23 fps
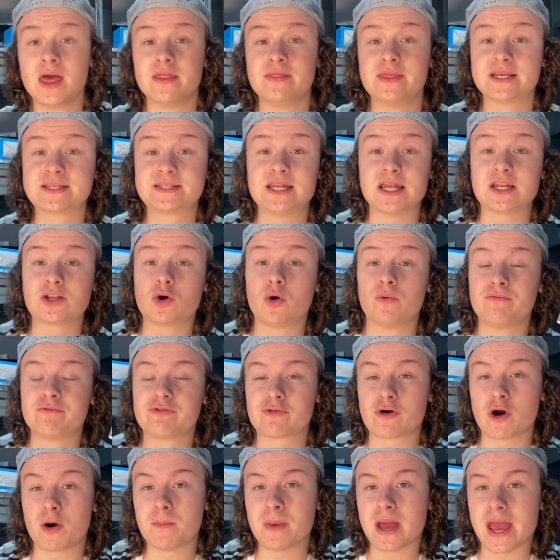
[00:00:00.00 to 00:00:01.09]
This did come
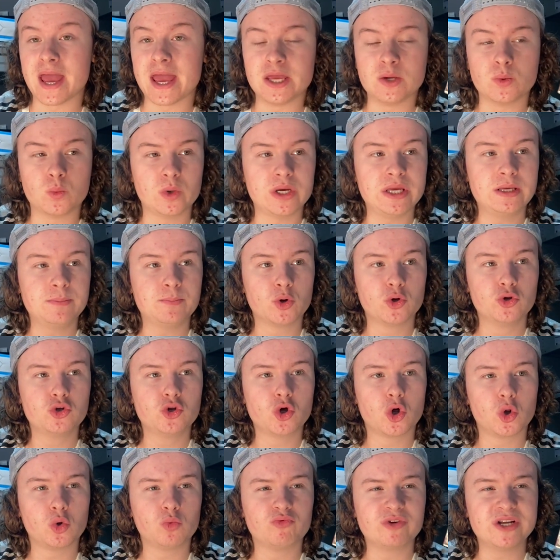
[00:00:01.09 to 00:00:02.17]
from a Wii
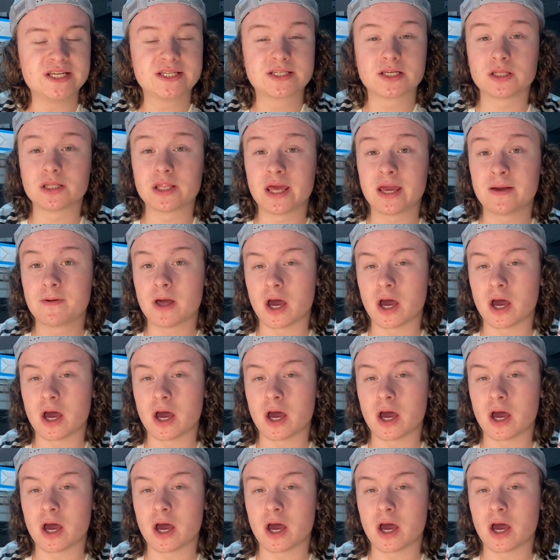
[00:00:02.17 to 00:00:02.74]
bundle recently.